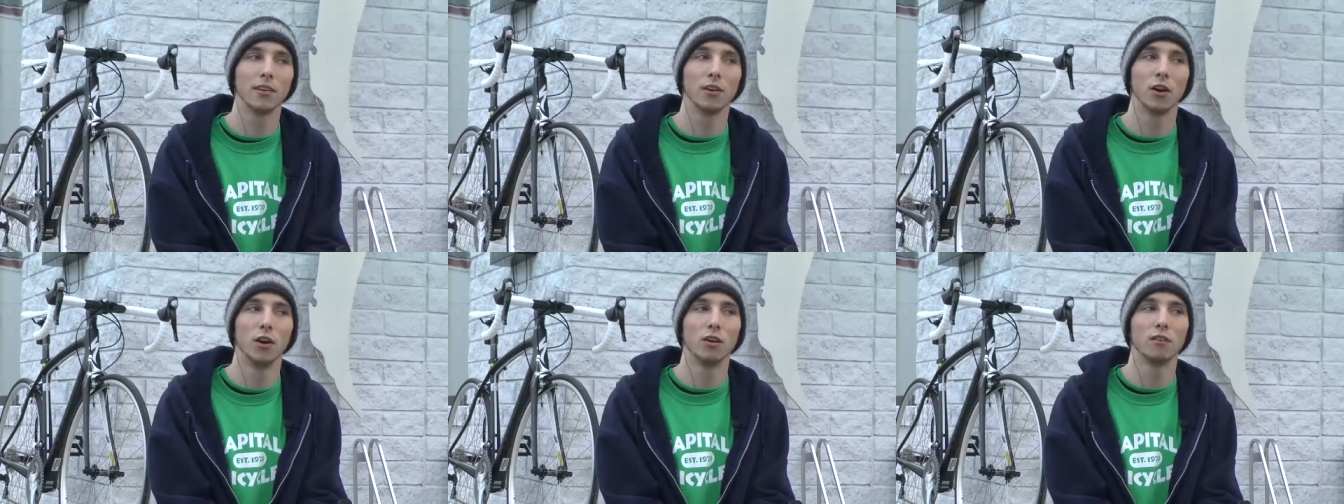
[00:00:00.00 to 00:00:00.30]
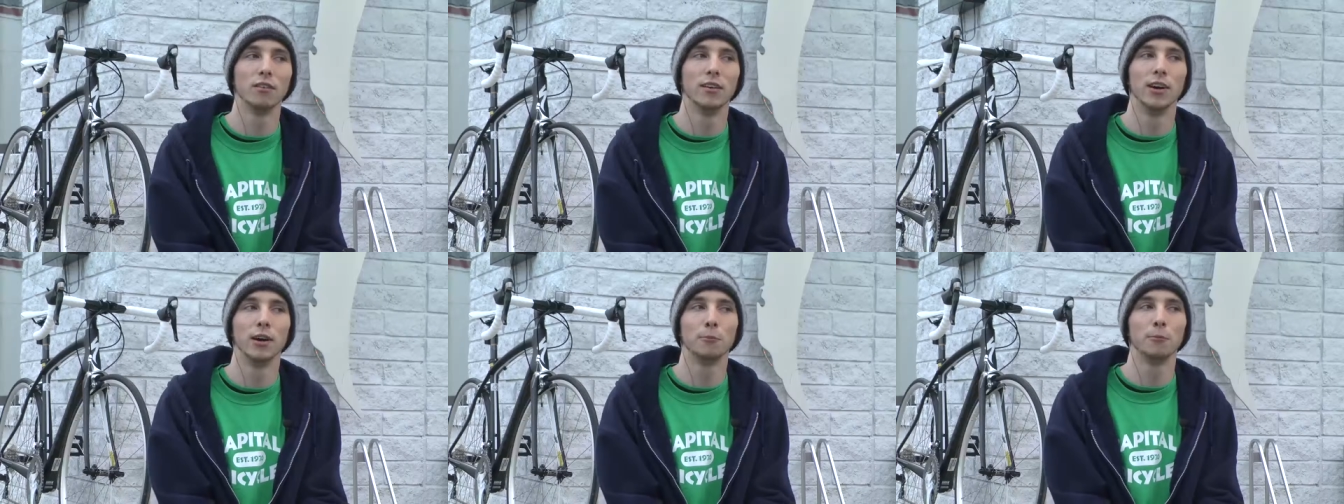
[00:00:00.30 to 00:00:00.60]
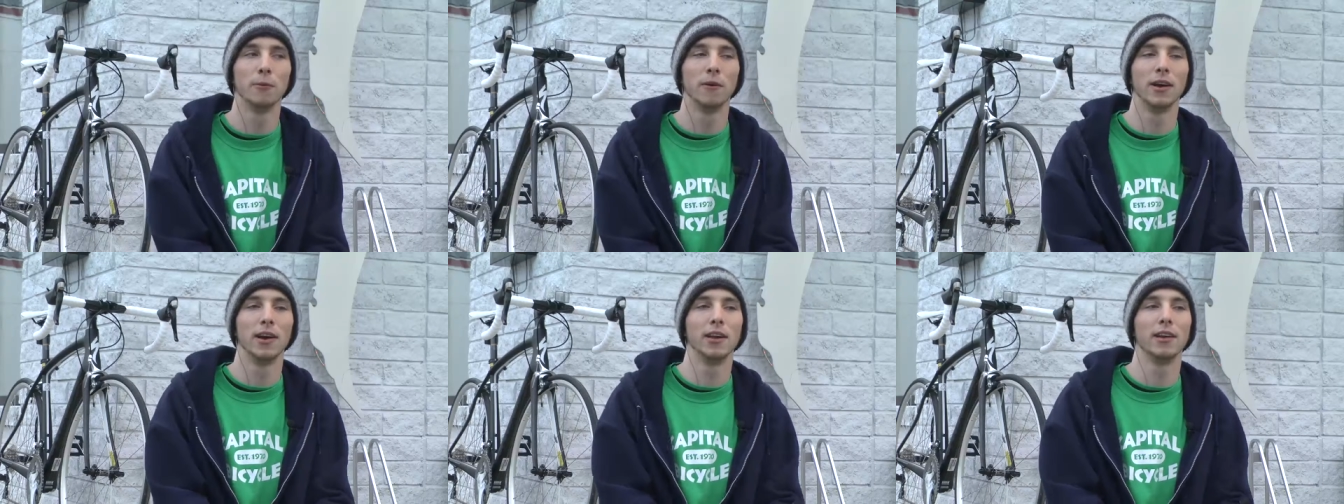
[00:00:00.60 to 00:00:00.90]
The cochlear
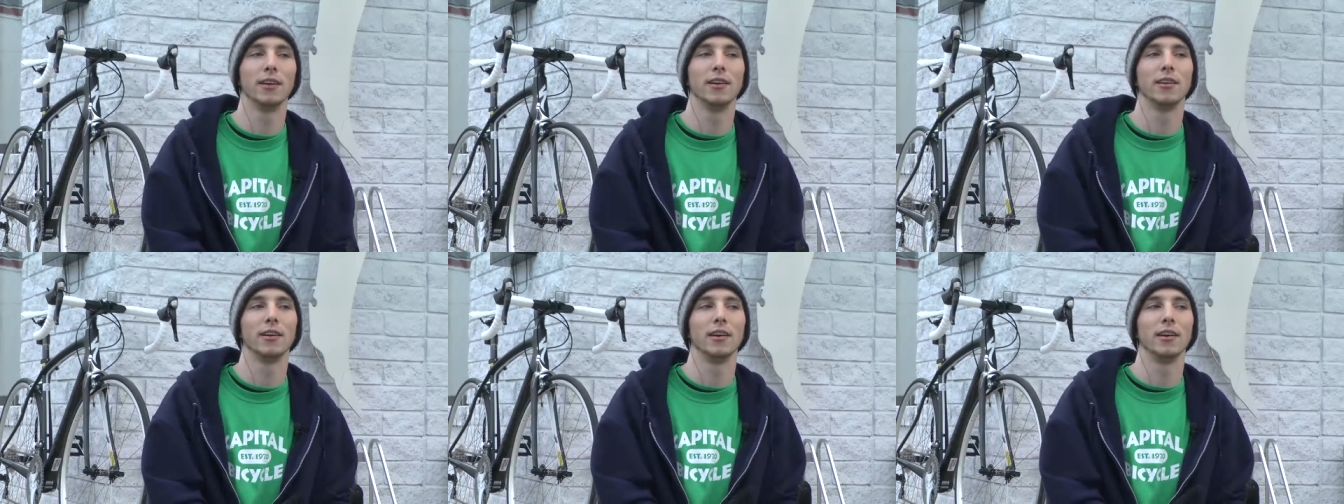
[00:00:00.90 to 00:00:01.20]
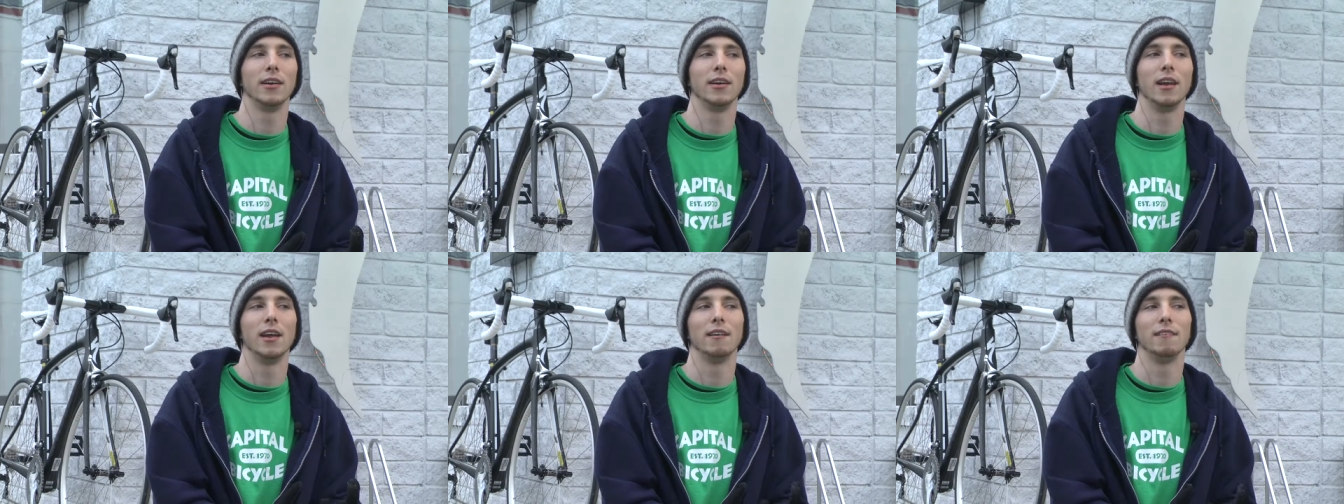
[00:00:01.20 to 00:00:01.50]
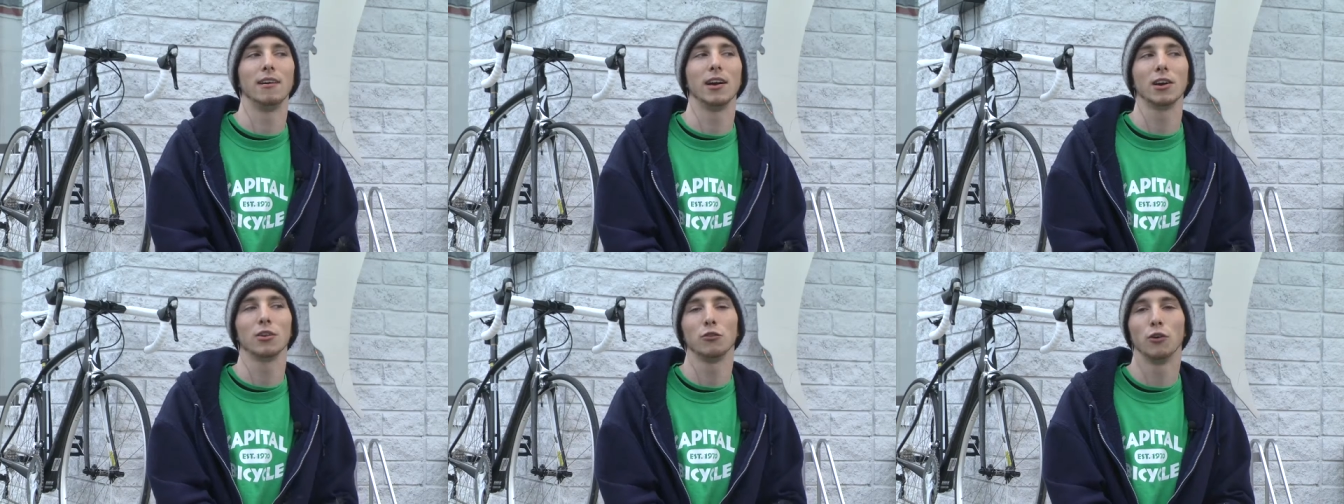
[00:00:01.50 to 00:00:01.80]
implant is an
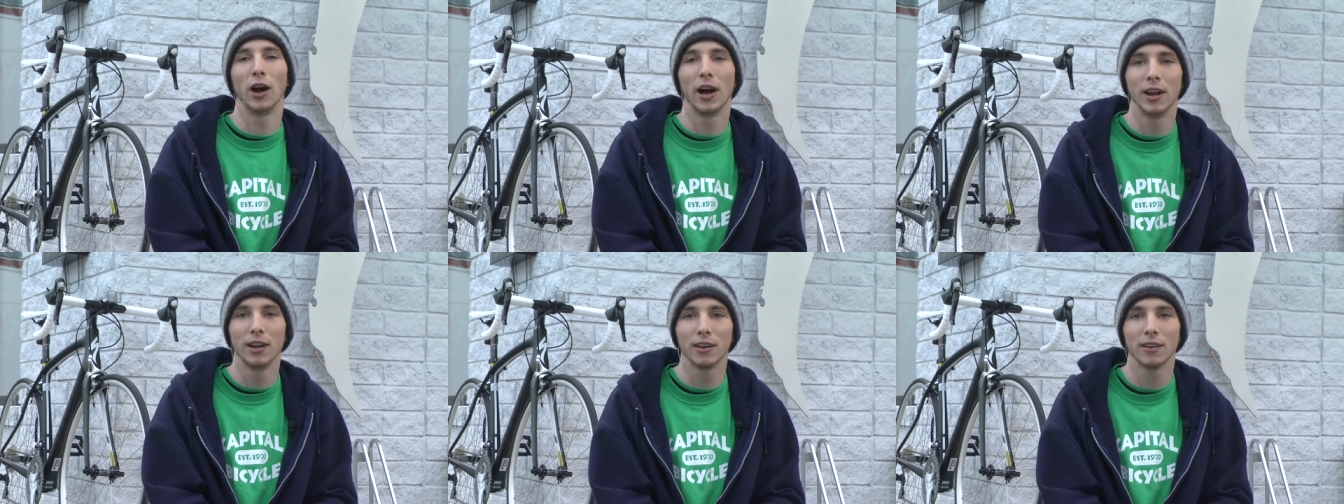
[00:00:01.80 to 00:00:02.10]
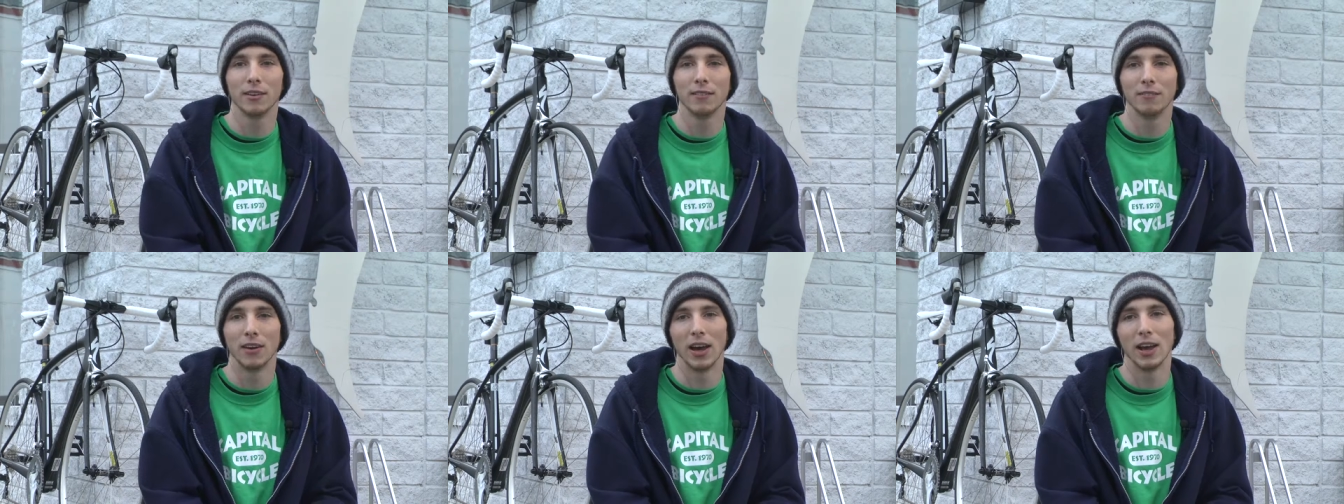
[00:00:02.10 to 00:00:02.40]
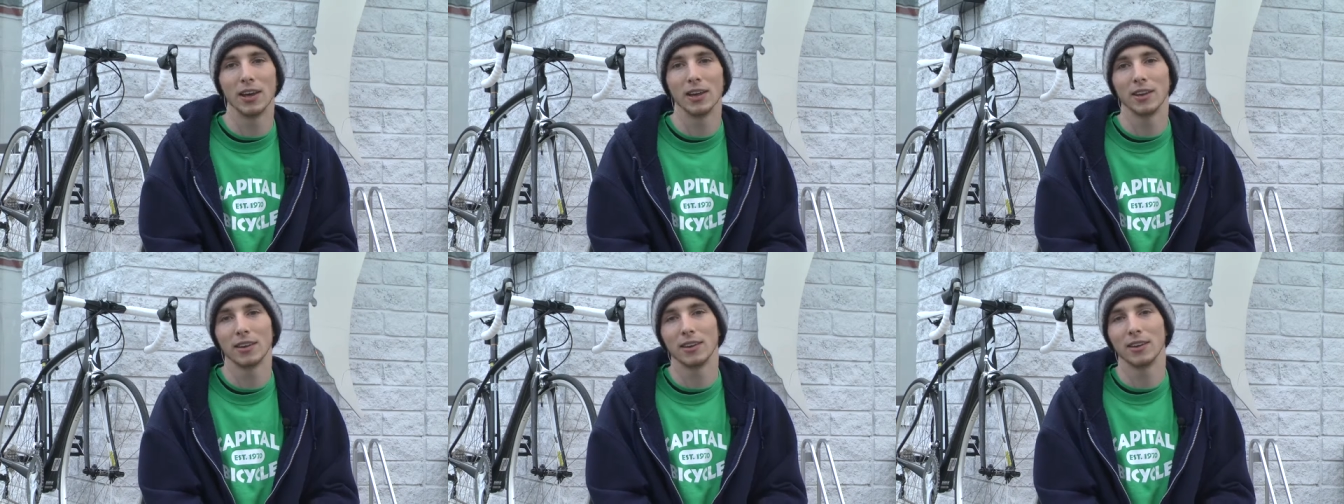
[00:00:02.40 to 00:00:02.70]
electronic
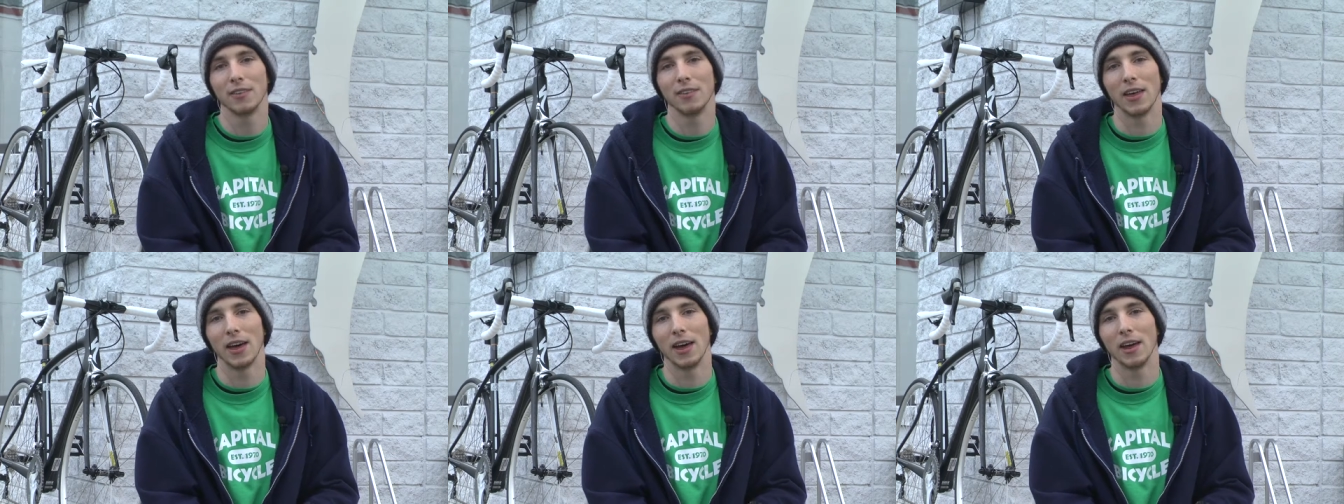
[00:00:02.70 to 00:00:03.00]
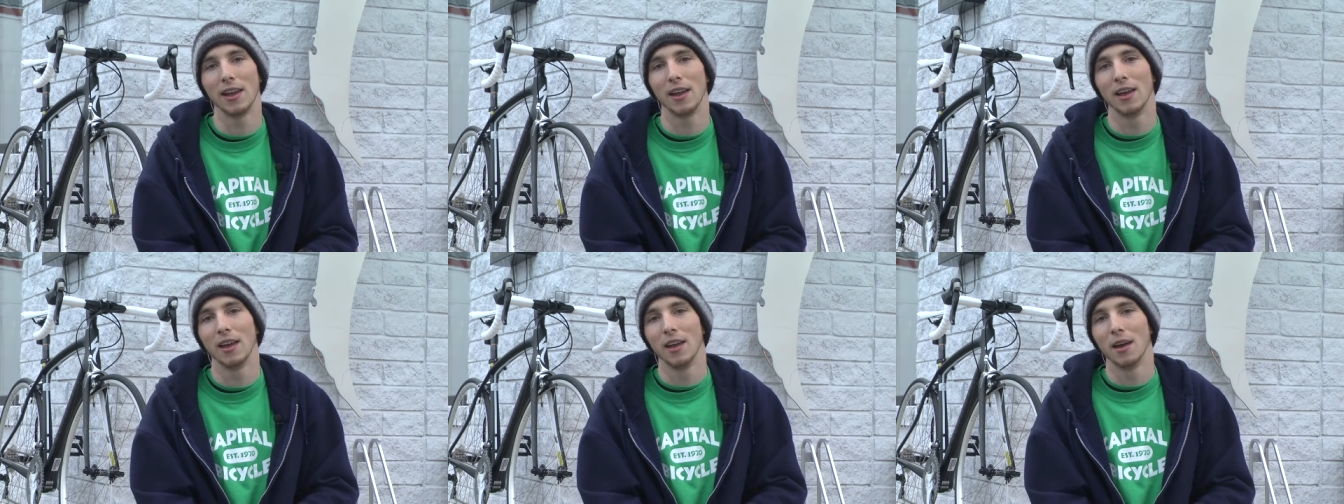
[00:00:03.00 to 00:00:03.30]
device that